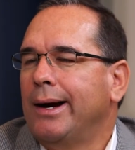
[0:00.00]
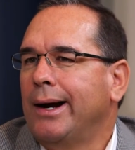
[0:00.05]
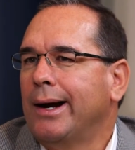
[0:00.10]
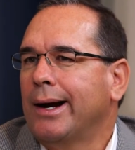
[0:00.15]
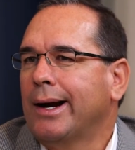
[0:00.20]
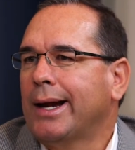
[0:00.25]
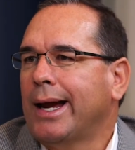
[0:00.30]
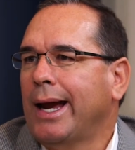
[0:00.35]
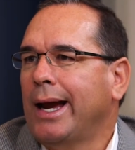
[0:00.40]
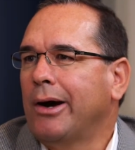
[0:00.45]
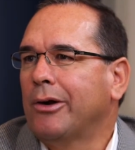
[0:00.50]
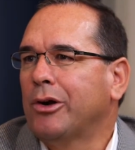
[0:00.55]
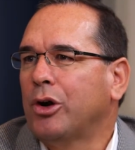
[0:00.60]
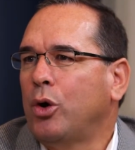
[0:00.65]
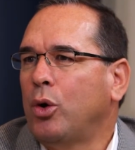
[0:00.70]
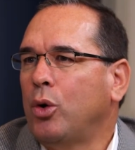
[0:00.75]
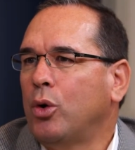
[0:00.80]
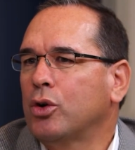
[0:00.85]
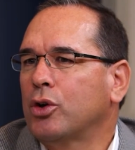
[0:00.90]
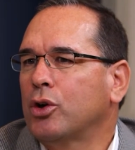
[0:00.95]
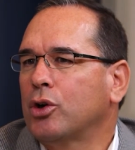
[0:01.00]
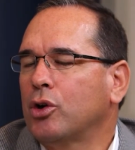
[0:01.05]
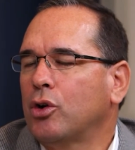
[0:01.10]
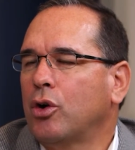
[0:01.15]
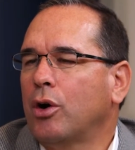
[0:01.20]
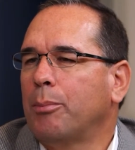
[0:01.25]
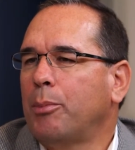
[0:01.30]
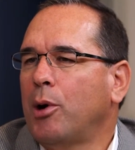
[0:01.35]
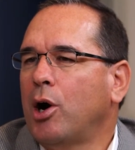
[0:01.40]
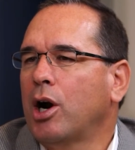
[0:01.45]
account holder
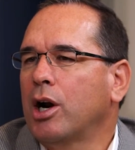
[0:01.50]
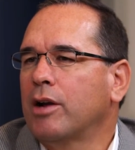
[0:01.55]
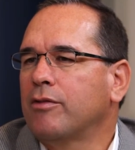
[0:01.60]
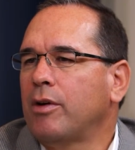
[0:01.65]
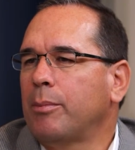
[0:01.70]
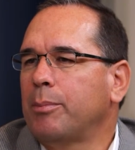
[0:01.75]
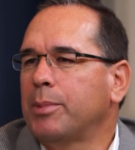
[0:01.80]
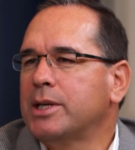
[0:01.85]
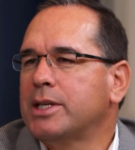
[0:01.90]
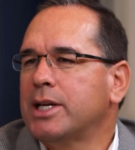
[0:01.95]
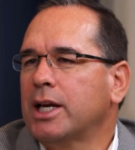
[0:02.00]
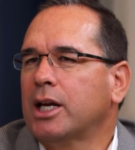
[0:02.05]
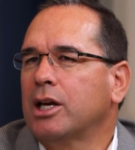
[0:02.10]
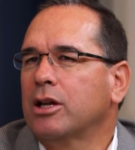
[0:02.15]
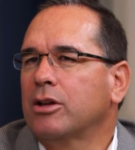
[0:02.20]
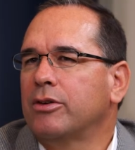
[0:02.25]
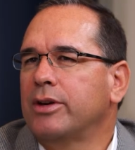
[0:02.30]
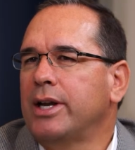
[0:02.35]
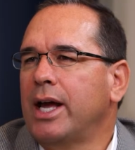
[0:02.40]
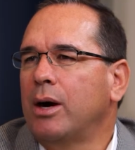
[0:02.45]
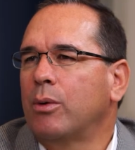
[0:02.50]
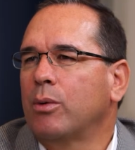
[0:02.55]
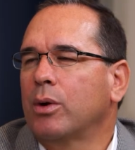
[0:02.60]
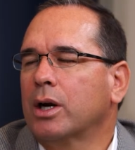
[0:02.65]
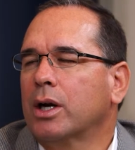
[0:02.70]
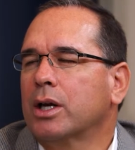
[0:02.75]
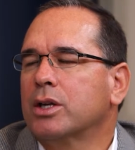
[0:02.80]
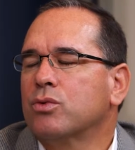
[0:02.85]
or part of a particular network.